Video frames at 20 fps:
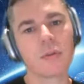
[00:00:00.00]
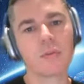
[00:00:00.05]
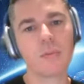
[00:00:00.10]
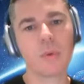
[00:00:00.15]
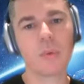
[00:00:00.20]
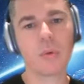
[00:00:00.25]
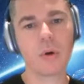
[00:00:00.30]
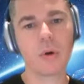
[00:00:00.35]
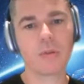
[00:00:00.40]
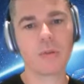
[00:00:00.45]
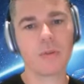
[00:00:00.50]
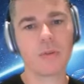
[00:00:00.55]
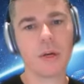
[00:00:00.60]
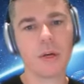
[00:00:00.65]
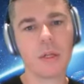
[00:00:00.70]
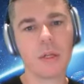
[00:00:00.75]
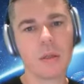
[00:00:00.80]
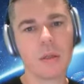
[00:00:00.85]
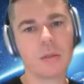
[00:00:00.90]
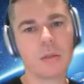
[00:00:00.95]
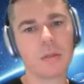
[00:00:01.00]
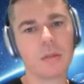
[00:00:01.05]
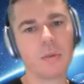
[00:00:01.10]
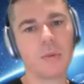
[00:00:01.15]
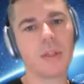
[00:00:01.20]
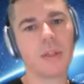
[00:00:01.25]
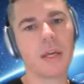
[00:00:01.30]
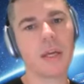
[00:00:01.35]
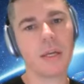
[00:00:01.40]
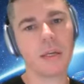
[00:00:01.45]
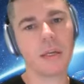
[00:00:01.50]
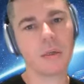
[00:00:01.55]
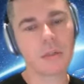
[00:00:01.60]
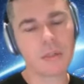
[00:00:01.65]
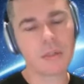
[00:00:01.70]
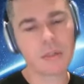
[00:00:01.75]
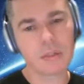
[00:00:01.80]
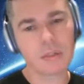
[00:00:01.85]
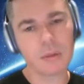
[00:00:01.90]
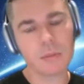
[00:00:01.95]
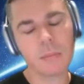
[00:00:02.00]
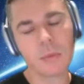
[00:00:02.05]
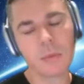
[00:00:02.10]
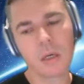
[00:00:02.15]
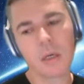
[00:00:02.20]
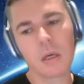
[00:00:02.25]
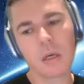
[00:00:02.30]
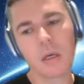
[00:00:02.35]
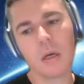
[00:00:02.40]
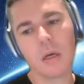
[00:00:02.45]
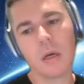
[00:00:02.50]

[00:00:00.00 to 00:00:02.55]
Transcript: because we work very closely with that ecosystem.